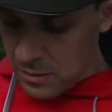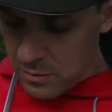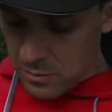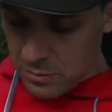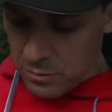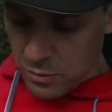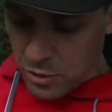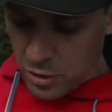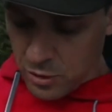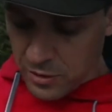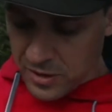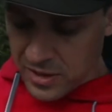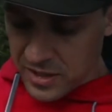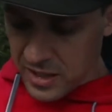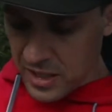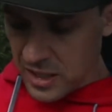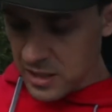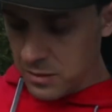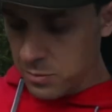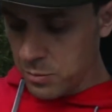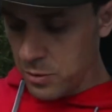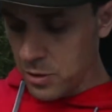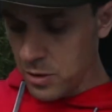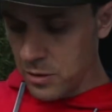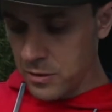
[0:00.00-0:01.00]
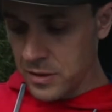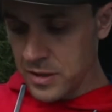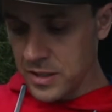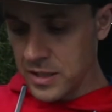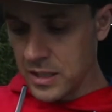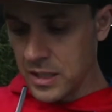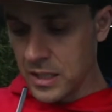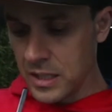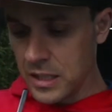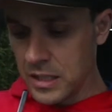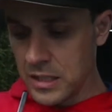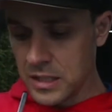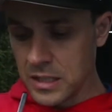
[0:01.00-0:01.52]
More receipts.
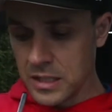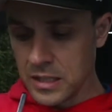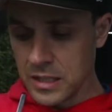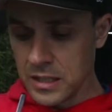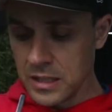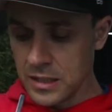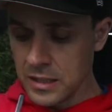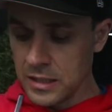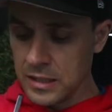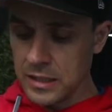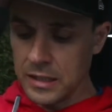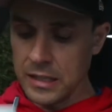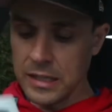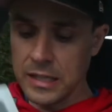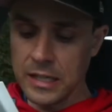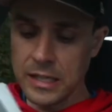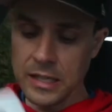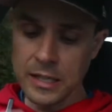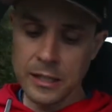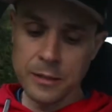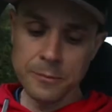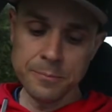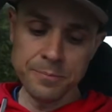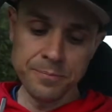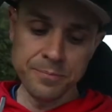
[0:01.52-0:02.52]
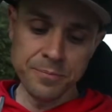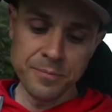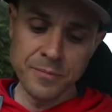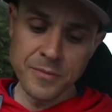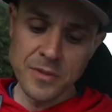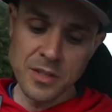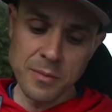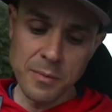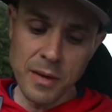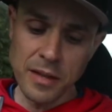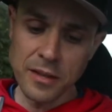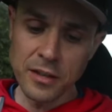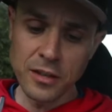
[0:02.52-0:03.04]

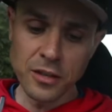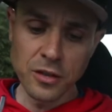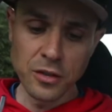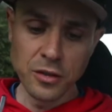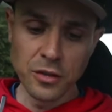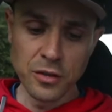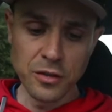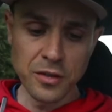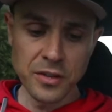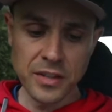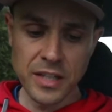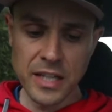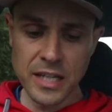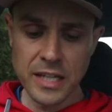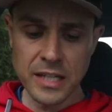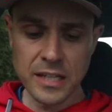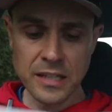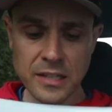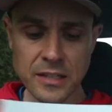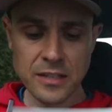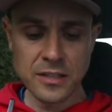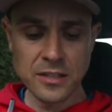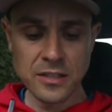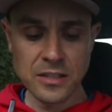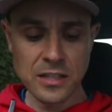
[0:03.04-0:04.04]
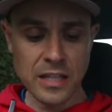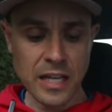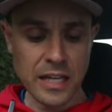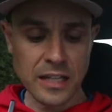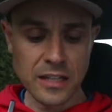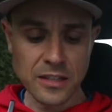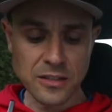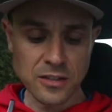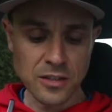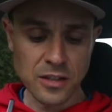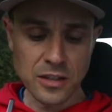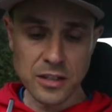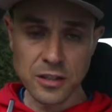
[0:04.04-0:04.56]
Some other cool things, like
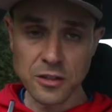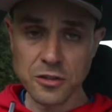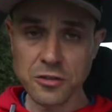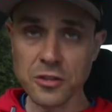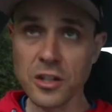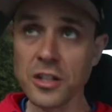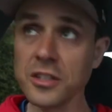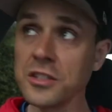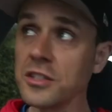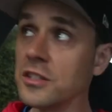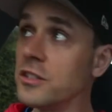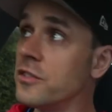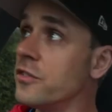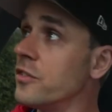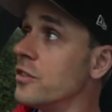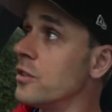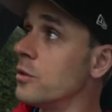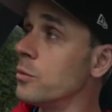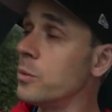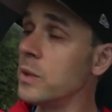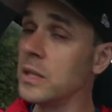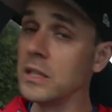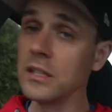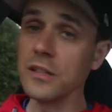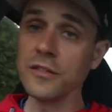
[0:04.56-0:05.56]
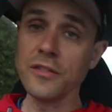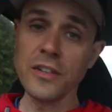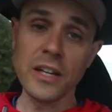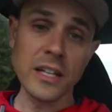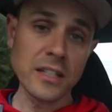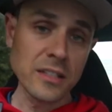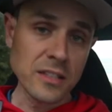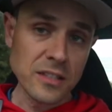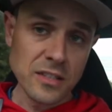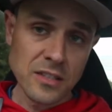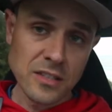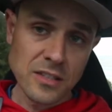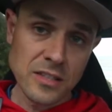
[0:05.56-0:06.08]
it's got the instructions for the wind
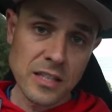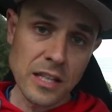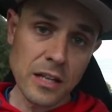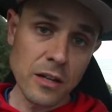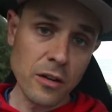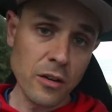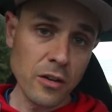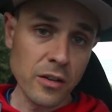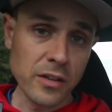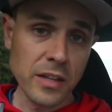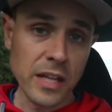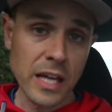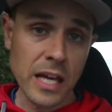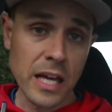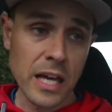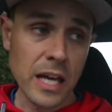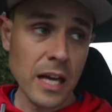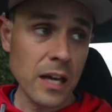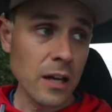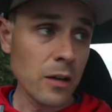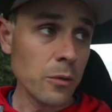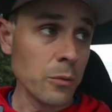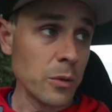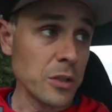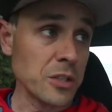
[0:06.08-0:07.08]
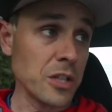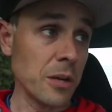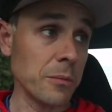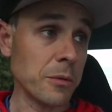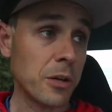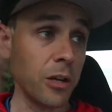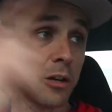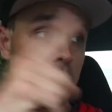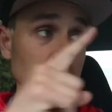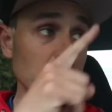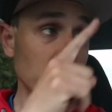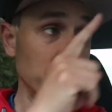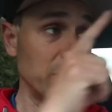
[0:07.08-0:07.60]
deflectors that are on there, which I'm
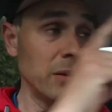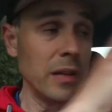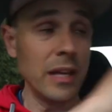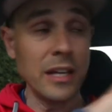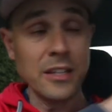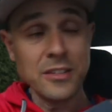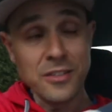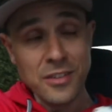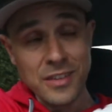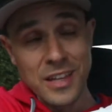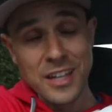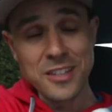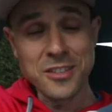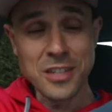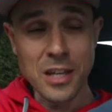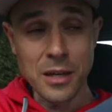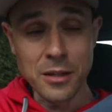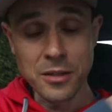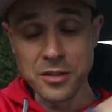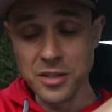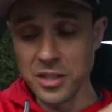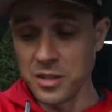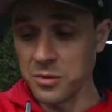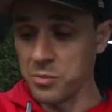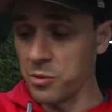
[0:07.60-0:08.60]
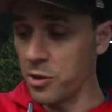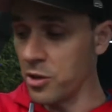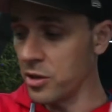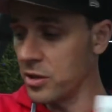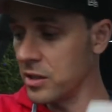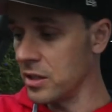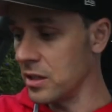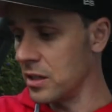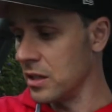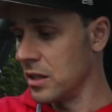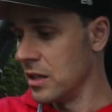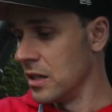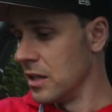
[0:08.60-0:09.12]
going to replace on that side because it's
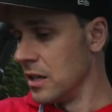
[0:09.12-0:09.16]
broken.